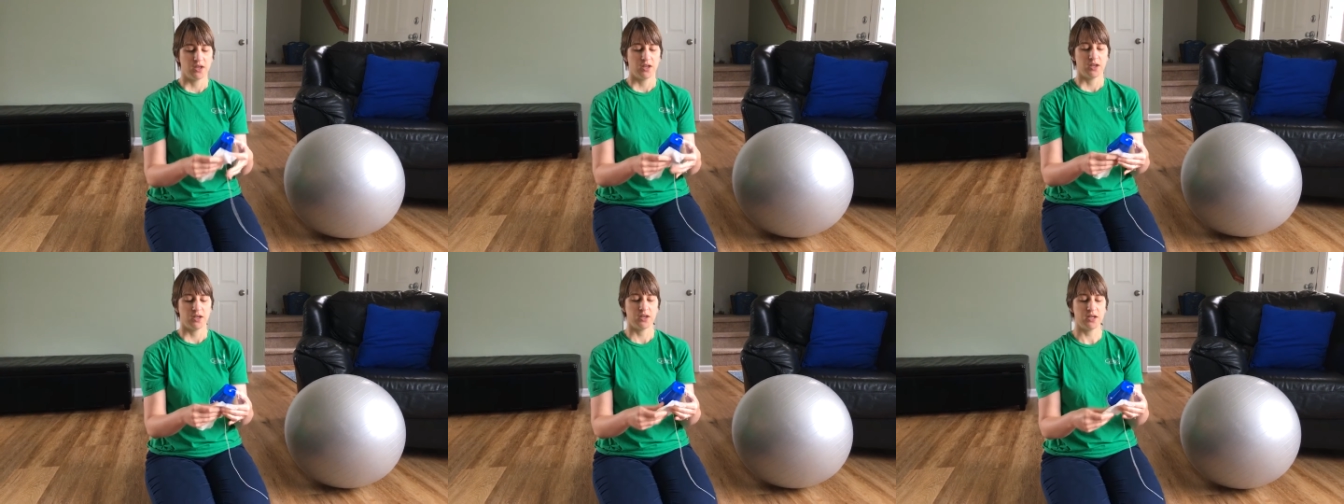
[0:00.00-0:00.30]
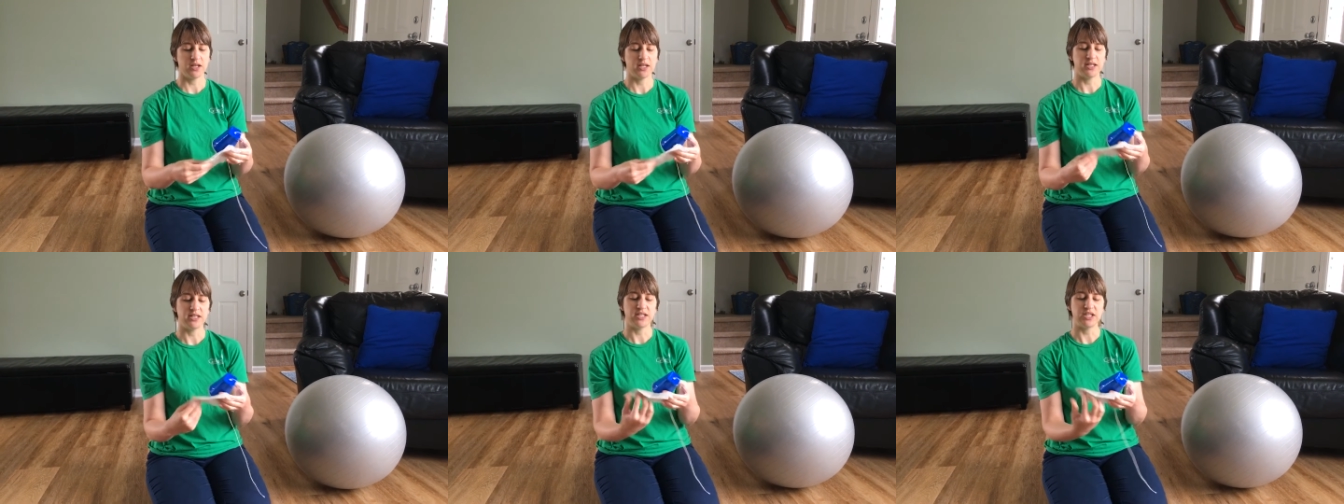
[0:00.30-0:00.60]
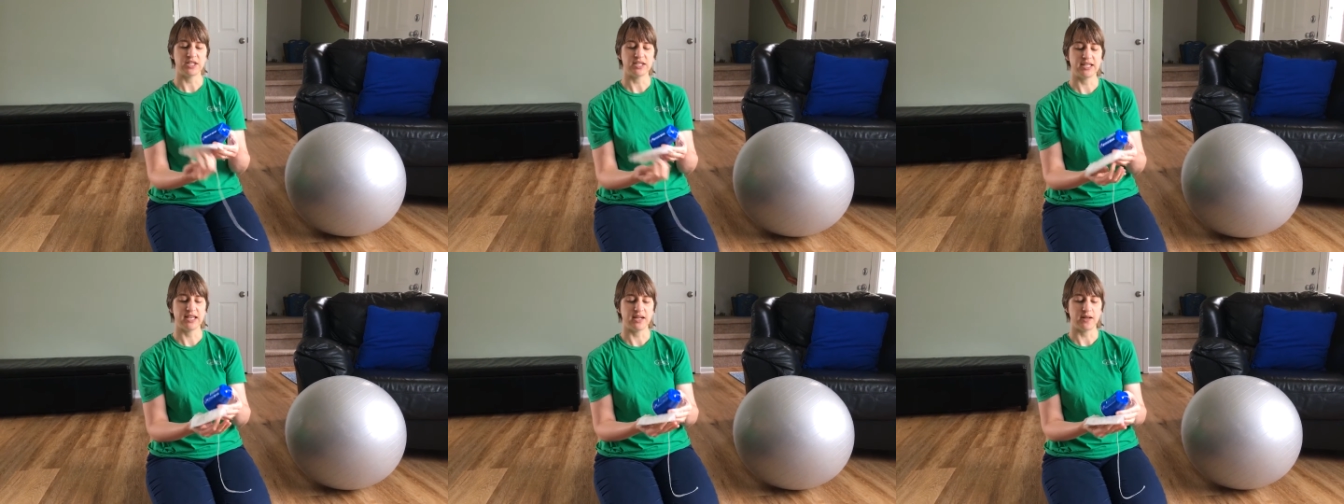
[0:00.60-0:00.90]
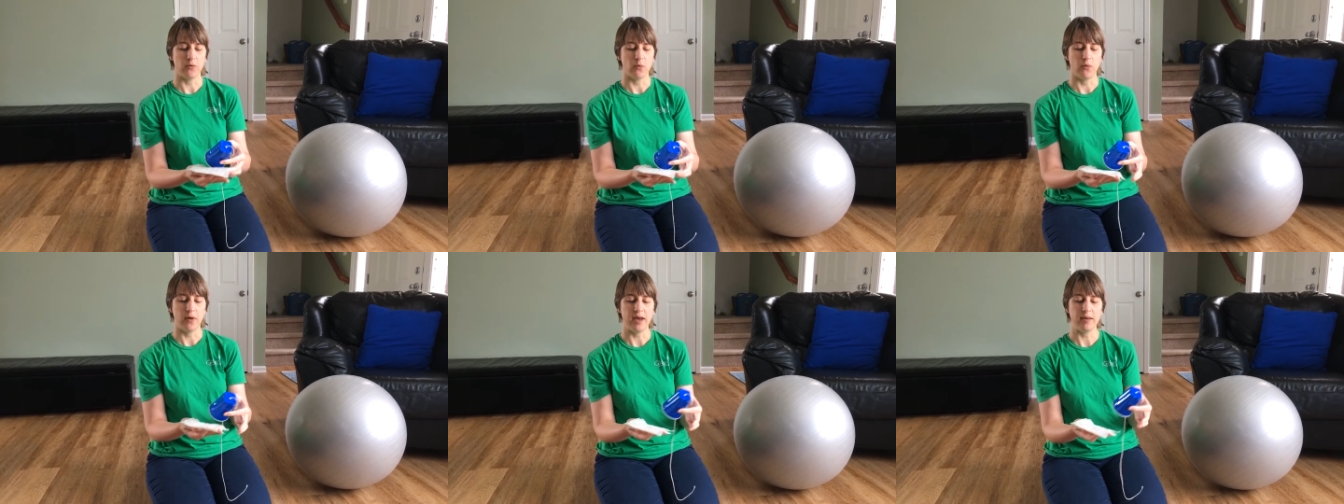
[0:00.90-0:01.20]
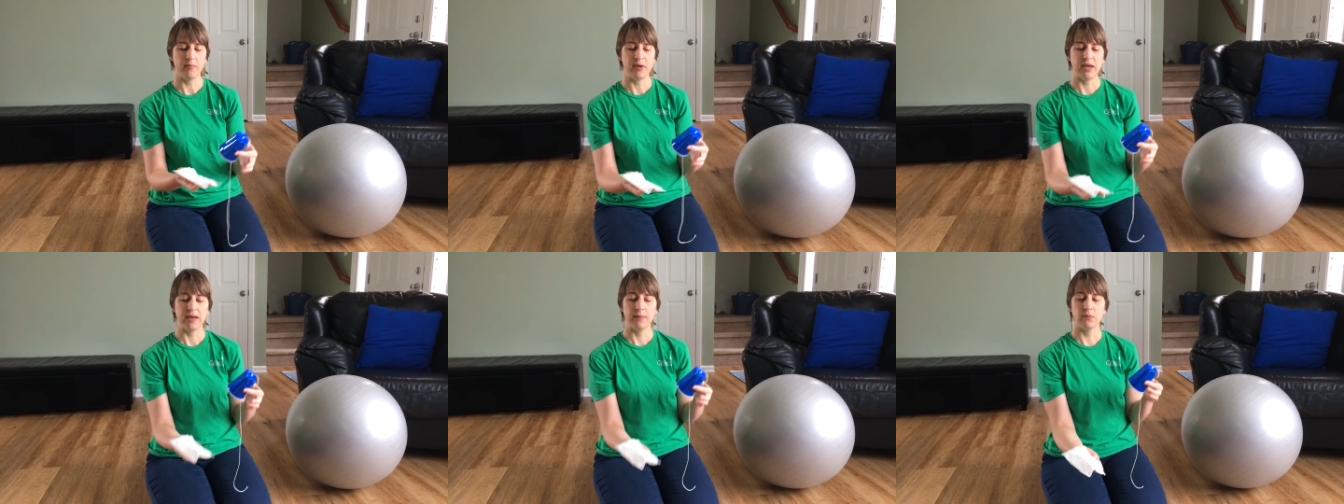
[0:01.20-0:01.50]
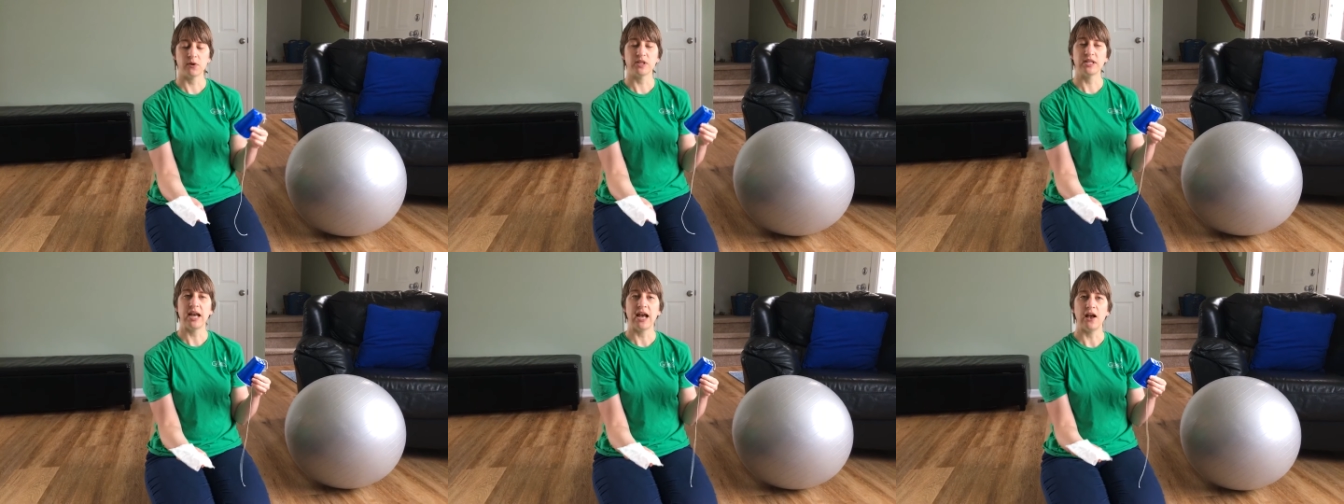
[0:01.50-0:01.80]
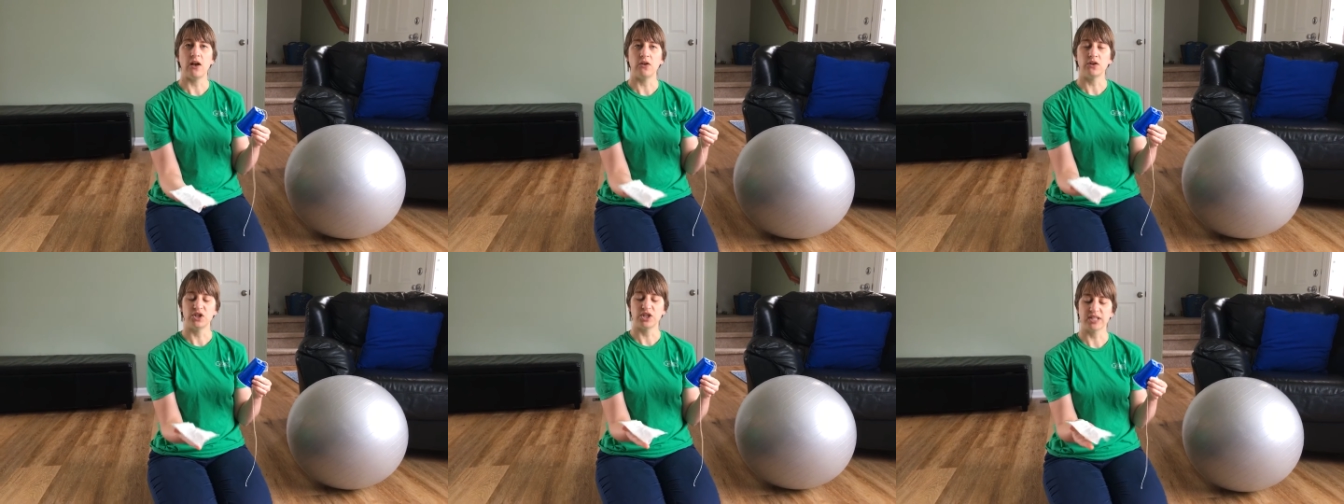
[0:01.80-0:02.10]
I'm gonna just get a wet paper
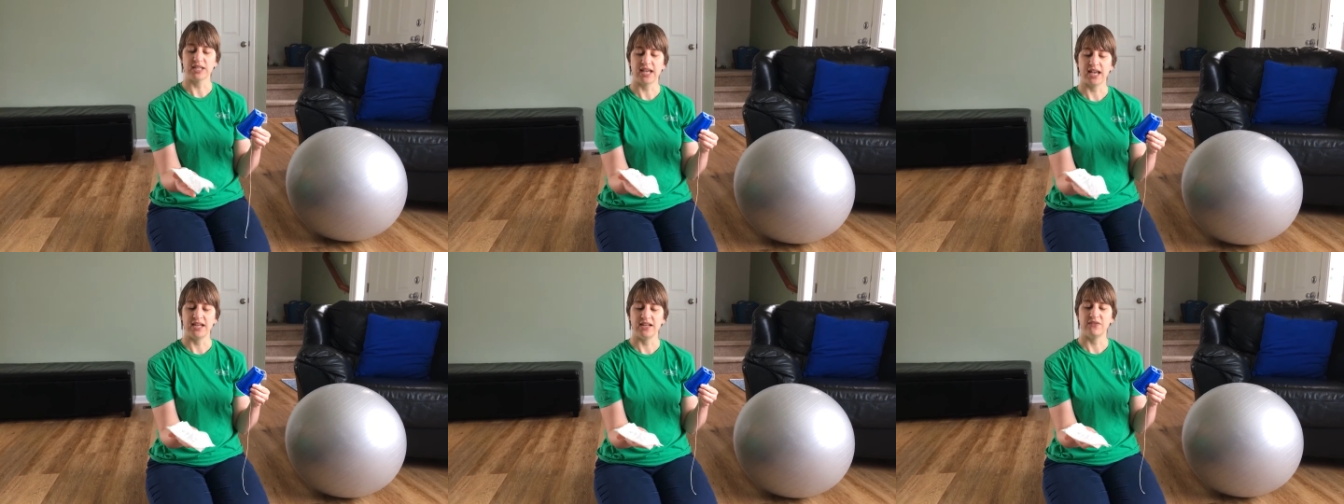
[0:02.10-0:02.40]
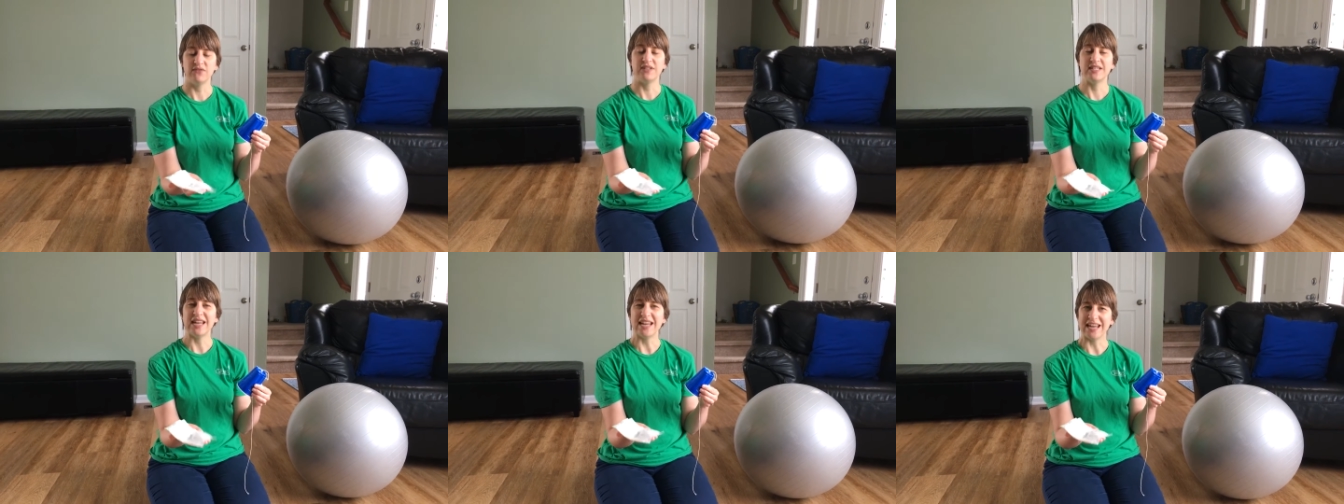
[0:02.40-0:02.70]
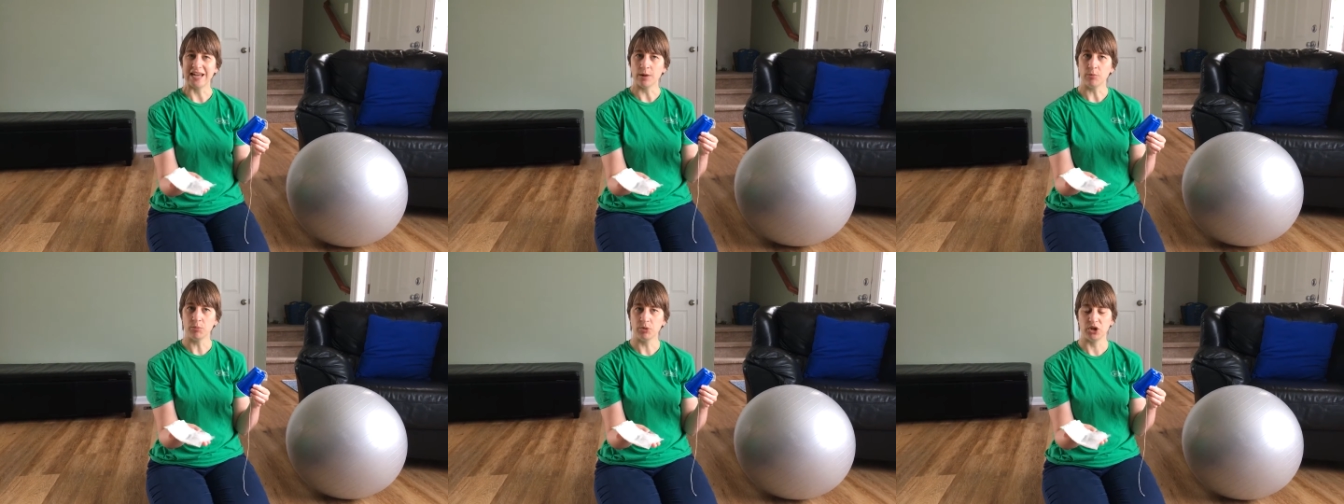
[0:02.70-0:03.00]
towel, just kind of damp.